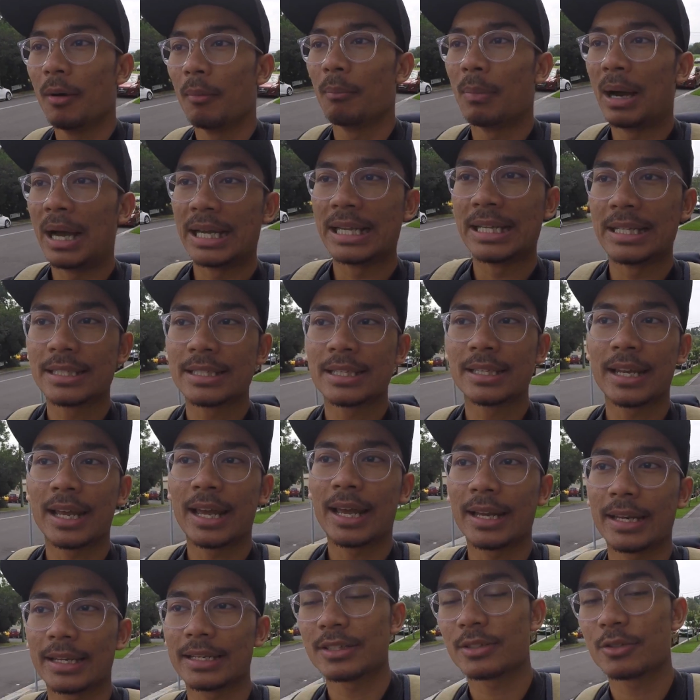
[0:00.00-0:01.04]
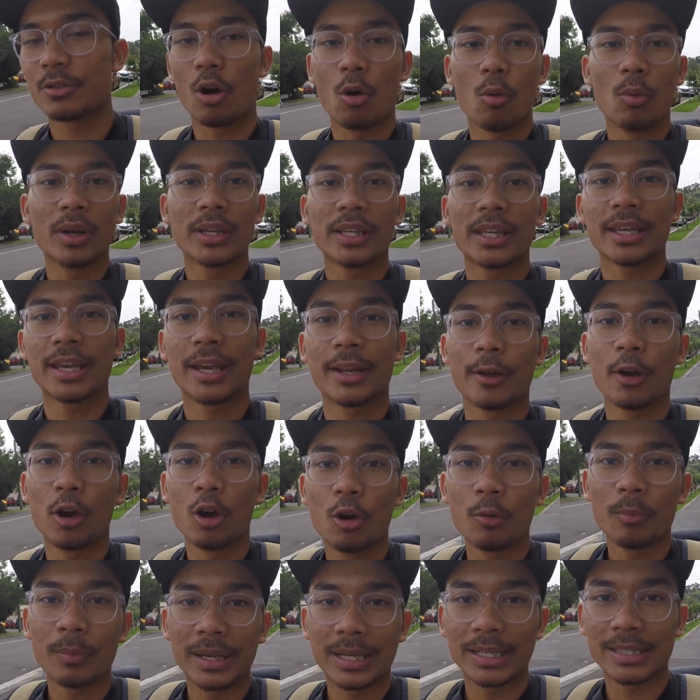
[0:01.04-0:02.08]
my internet is not working at
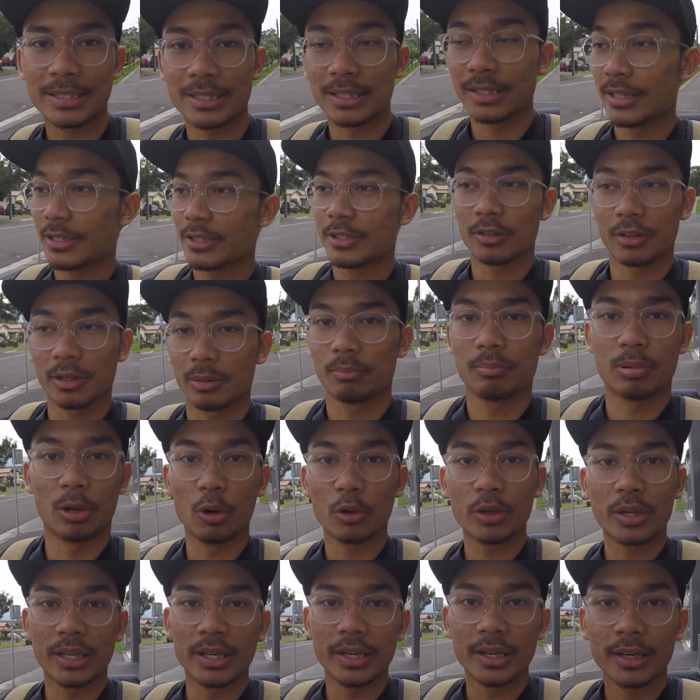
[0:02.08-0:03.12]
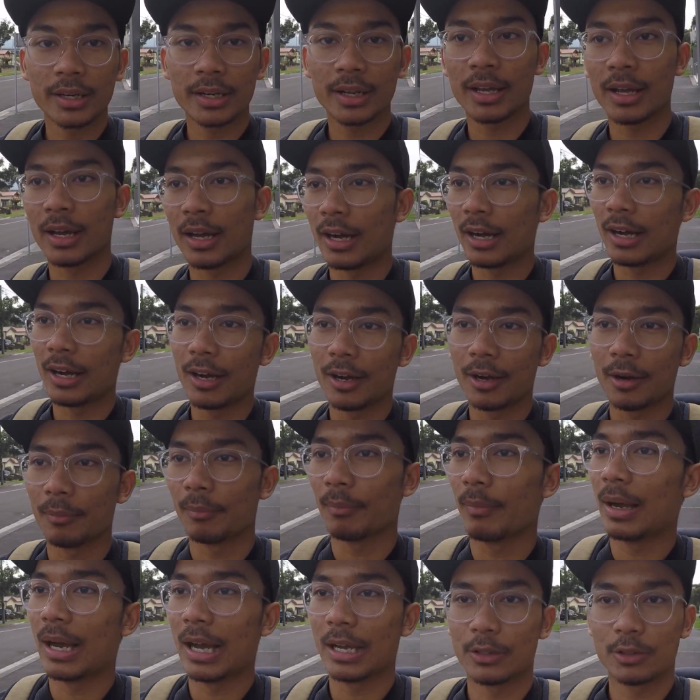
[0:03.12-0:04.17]
home, it's literally broken, um,
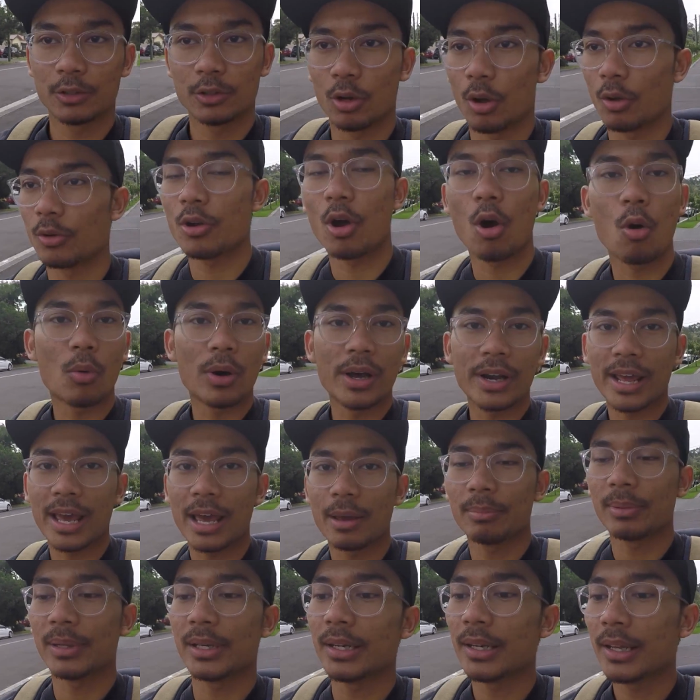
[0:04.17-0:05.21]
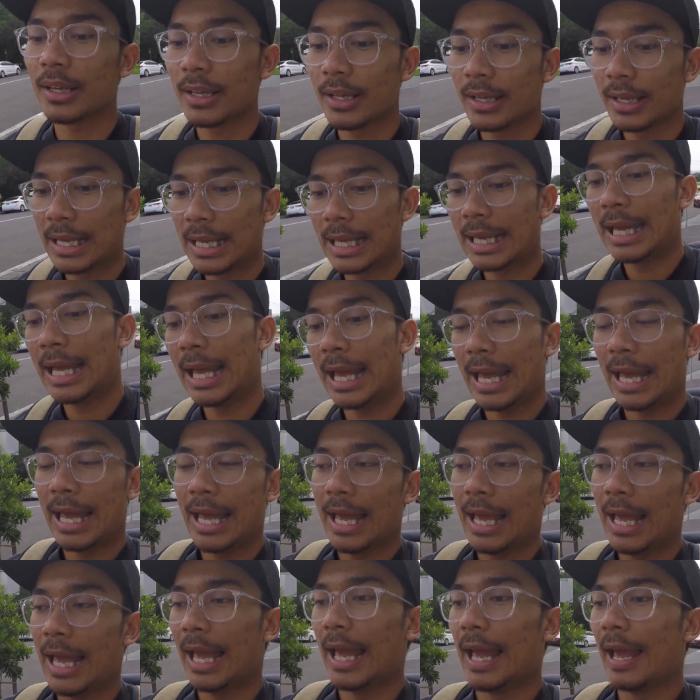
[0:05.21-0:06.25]
don't know what happened,
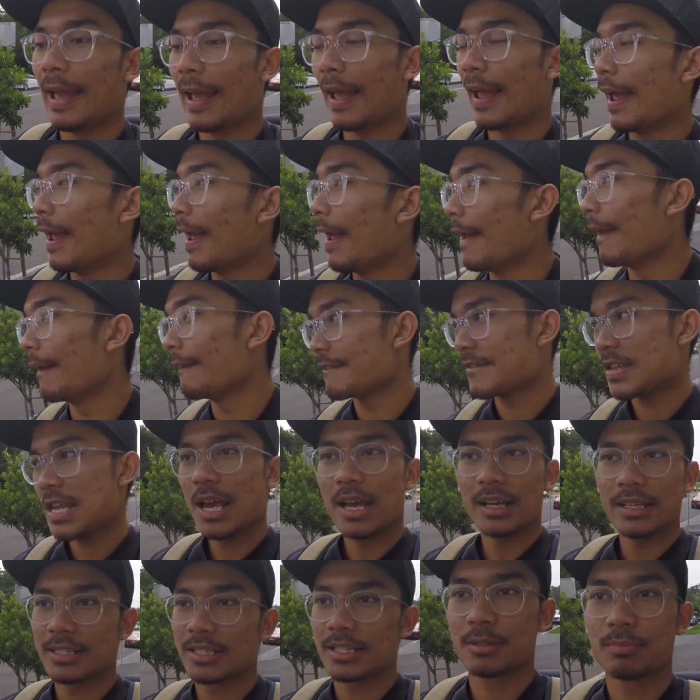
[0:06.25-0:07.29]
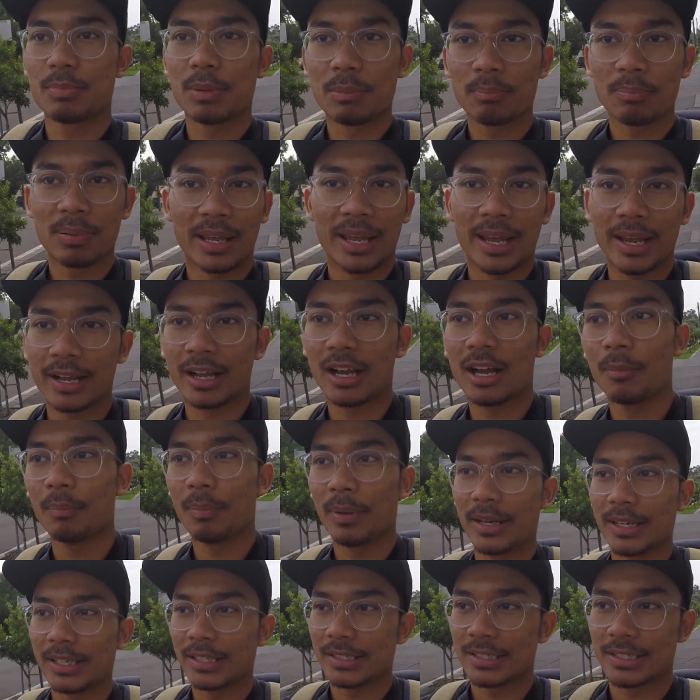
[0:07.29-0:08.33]
and yeah, it's just been playing up
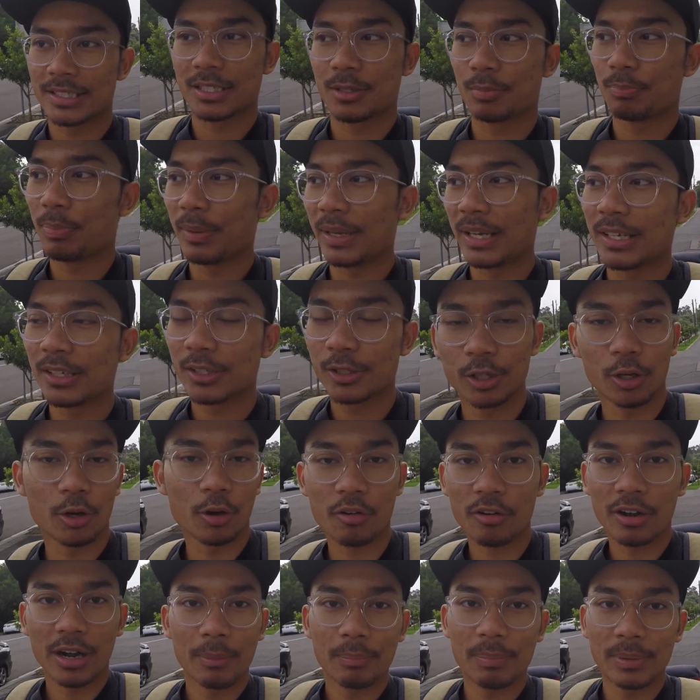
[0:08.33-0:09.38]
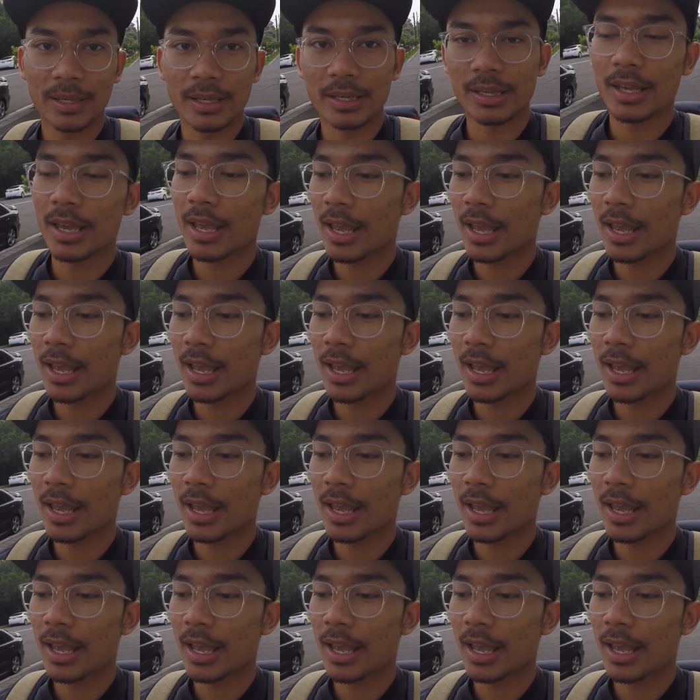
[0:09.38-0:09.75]
and it's just being so crappy,